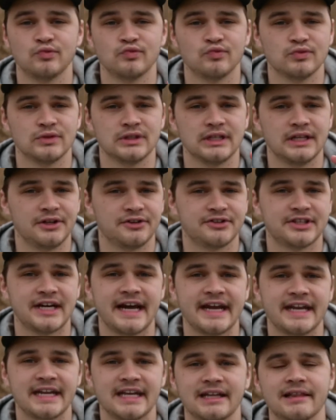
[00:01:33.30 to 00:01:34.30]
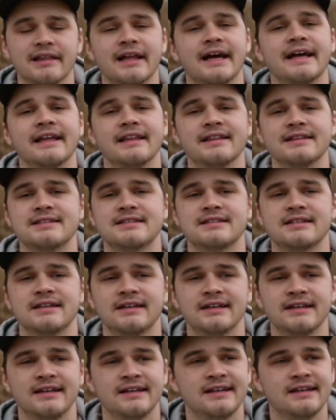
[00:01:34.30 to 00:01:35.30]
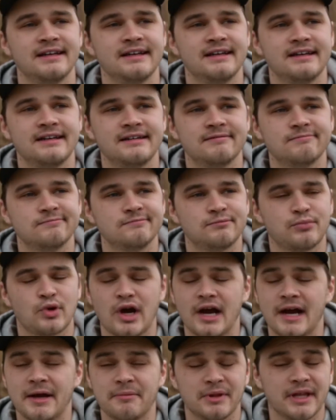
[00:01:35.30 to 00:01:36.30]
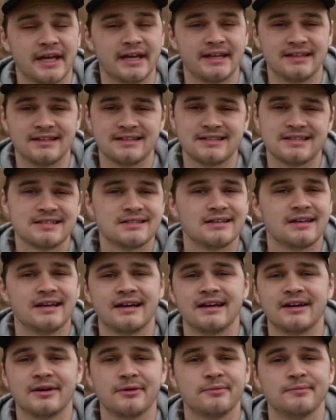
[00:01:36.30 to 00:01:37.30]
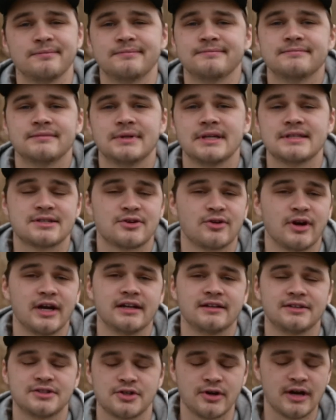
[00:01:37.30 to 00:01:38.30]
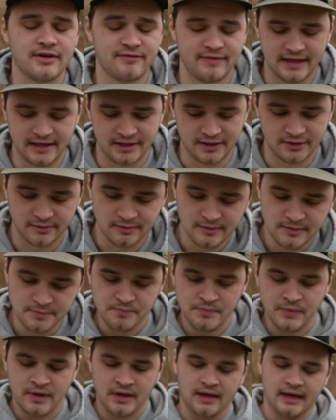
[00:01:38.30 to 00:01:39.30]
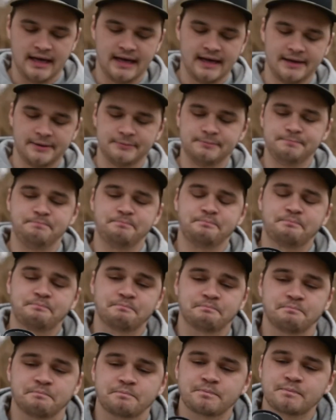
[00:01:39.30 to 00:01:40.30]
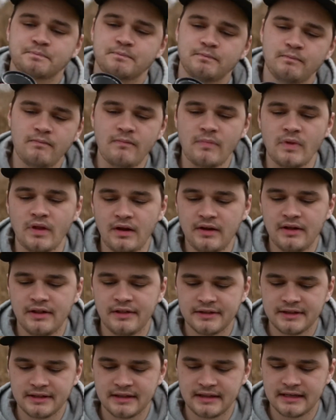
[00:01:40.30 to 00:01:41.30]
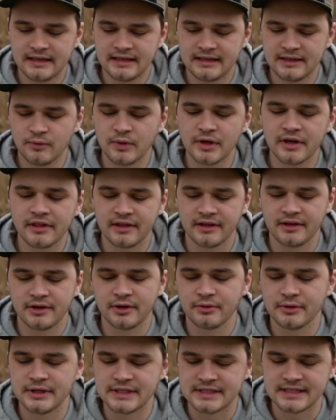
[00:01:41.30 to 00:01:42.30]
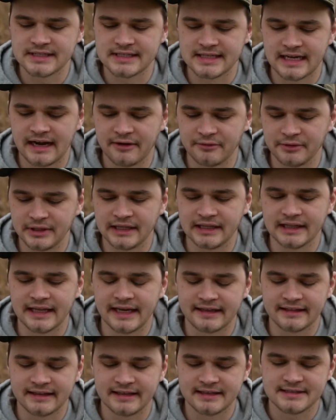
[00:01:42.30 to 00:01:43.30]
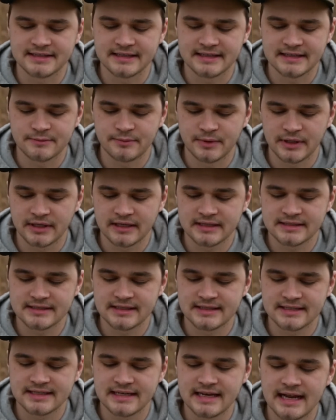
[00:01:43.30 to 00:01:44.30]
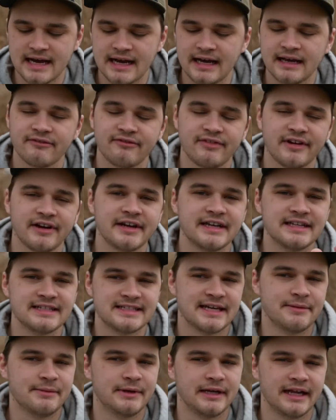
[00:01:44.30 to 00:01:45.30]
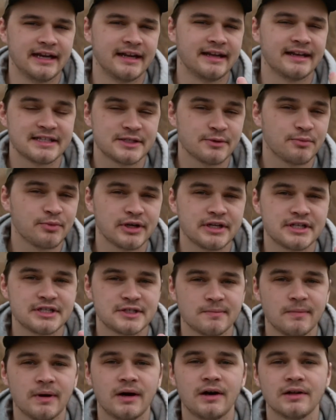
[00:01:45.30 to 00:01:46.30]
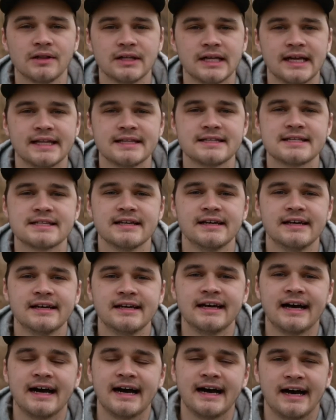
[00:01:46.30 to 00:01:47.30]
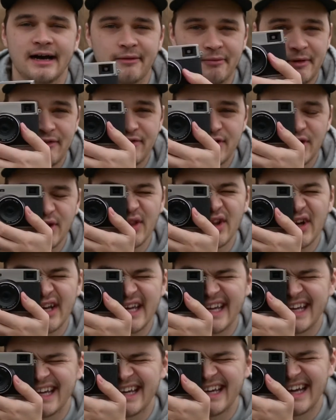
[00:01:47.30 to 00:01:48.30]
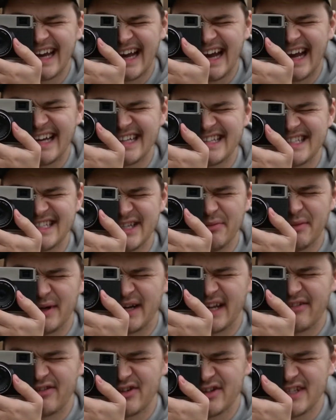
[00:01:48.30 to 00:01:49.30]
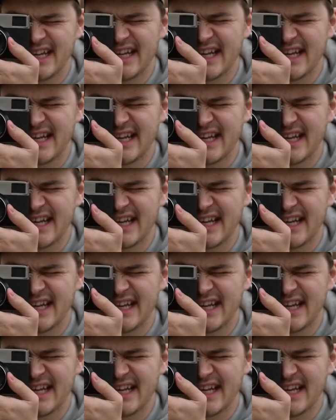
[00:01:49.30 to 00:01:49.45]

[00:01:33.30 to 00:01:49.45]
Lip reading: little tiny lens, prime lens, it's great. It's a great value. One of the reasons that I really like this is because it's not very intimidating. It's a pretty small lens. If you're looking at somebody, if you're taking